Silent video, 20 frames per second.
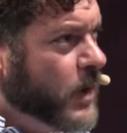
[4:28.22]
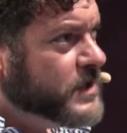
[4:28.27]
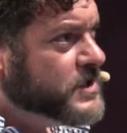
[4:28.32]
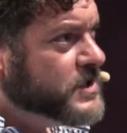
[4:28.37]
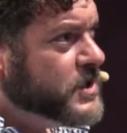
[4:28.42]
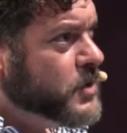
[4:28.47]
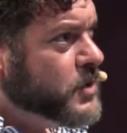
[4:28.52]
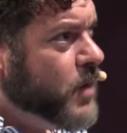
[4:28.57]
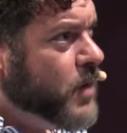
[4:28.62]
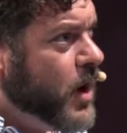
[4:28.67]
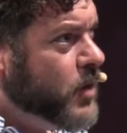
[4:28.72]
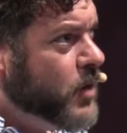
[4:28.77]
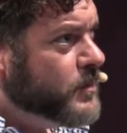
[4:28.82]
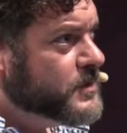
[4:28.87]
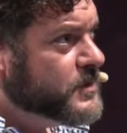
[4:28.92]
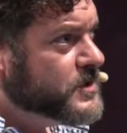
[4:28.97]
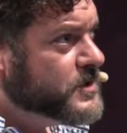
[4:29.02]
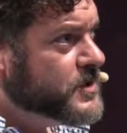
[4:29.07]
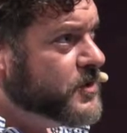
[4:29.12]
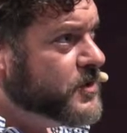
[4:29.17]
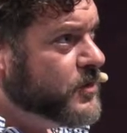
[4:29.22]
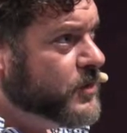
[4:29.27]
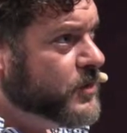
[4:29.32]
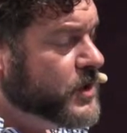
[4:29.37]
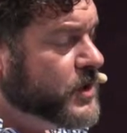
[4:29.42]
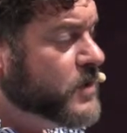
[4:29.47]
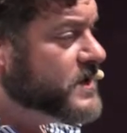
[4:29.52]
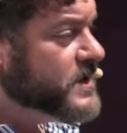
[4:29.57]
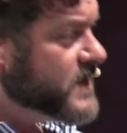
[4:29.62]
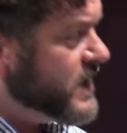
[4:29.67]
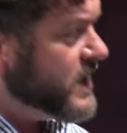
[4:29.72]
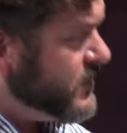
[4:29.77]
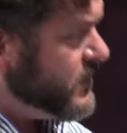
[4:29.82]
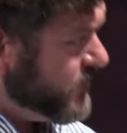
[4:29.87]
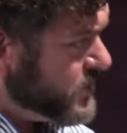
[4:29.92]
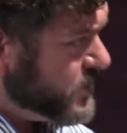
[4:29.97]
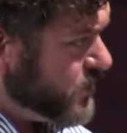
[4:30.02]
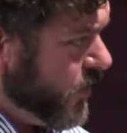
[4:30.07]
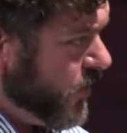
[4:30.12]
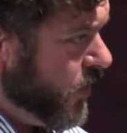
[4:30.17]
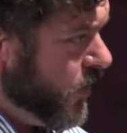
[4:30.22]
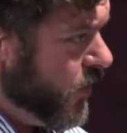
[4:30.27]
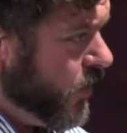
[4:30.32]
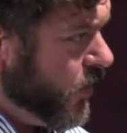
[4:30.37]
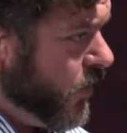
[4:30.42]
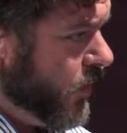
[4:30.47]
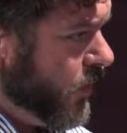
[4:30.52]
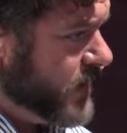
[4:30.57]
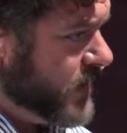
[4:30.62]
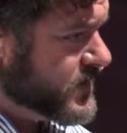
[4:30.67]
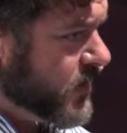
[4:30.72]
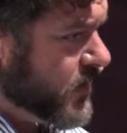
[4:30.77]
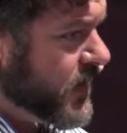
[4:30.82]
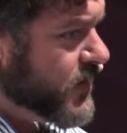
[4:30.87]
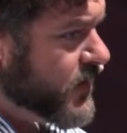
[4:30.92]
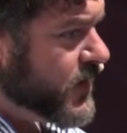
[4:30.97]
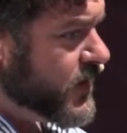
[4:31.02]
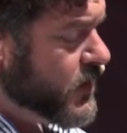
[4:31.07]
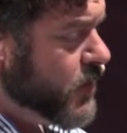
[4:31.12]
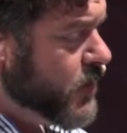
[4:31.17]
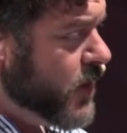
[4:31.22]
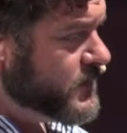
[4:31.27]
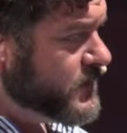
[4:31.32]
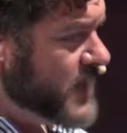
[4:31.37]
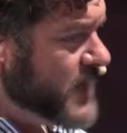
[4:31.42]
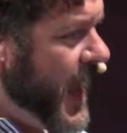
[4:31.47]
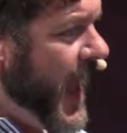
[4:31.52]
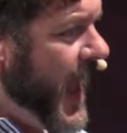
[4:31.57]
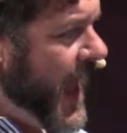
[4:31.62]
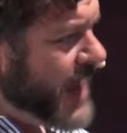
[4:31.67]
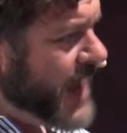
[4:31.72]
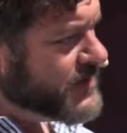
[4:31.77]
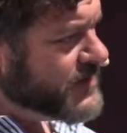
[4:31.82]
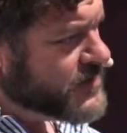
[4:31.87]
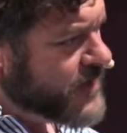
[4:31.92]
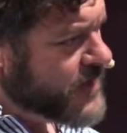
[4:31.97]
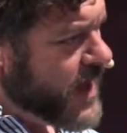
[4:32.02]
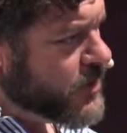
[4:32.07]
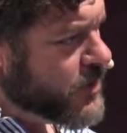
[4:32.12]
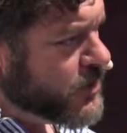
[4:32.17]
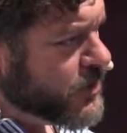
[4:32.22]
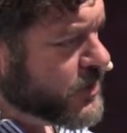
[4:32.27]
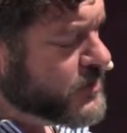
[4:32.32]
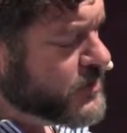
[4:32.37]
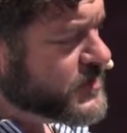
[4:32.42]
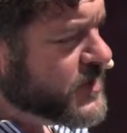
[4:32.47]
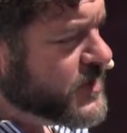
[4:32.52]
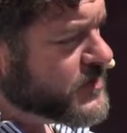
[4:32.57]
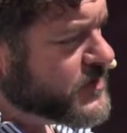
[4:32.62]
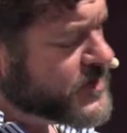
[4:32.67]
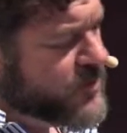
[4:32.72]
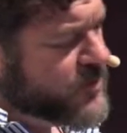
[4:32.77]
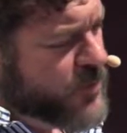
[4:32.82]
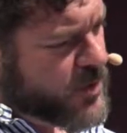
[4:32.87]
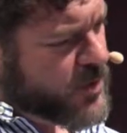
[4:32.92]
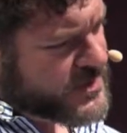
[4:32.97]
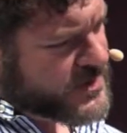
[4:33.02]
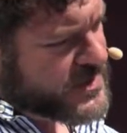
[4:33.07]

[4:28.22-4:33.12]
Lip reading: do you hope to, you as an individual, is there anything you hope to add to that, or do you see yourself more as a